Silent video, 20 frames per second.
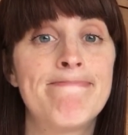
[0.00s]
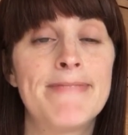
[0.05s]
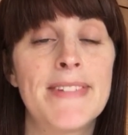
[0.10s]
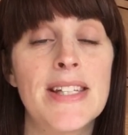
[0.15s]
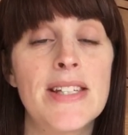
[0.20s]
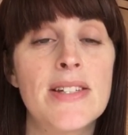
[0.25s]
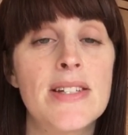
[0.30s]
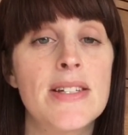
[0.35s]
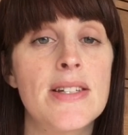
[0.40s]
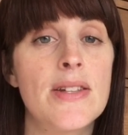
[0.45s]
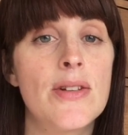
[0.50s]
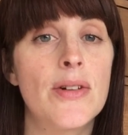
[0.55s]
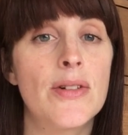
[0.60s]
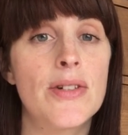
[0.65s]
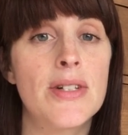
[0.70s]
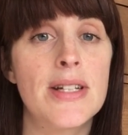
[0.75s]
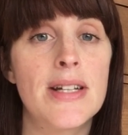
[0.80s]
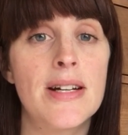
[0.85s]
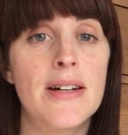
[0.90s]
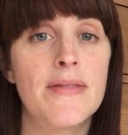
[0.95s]
There's just not
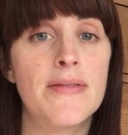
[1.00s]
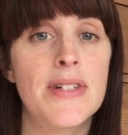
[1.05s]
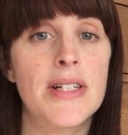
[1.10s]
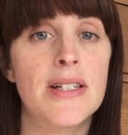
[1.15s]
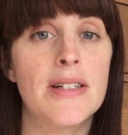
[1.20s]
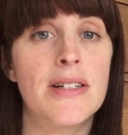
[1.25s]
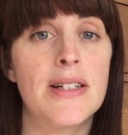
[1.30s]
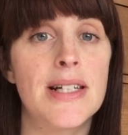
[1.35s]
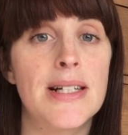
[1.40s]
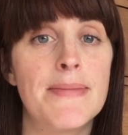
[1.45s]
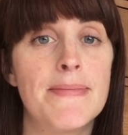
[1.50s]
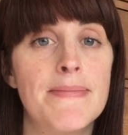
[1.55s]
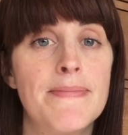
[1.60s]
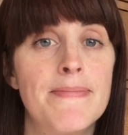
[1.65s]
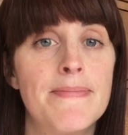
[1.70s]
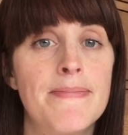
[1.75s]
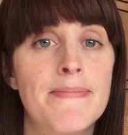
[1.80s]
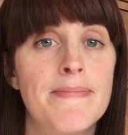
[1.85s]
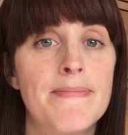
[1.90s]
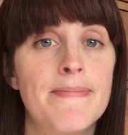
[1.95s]
enough time
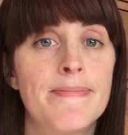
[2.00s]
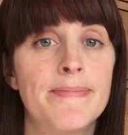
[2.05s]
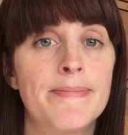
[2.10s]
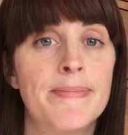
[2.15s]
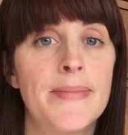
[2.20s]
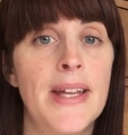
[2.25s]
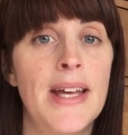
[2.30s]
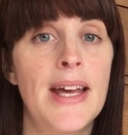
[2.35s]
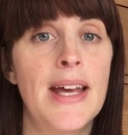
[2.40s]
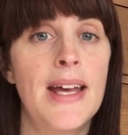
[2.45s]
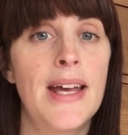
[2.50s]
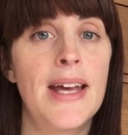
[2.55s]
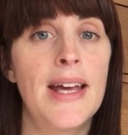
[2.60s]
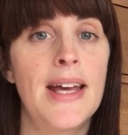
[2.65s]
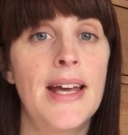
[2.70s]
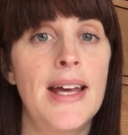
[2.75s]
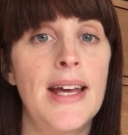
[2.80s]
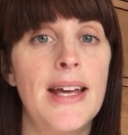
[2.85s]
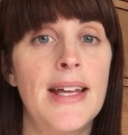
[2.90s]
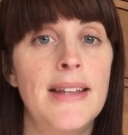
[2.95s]

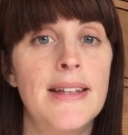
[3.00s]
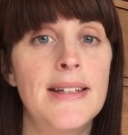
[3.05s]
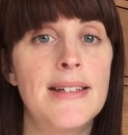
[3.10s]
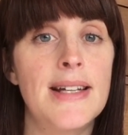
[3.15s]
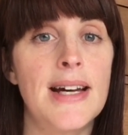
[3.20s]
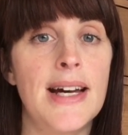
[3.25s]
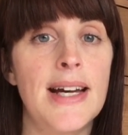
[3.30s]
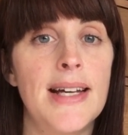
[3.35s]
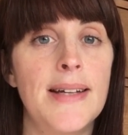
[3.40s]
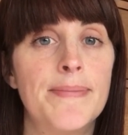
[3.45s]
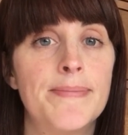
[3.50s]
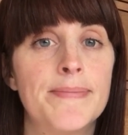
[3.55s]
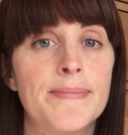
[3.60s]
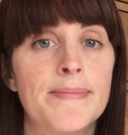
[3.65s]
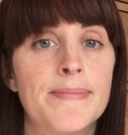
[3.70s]
in the day.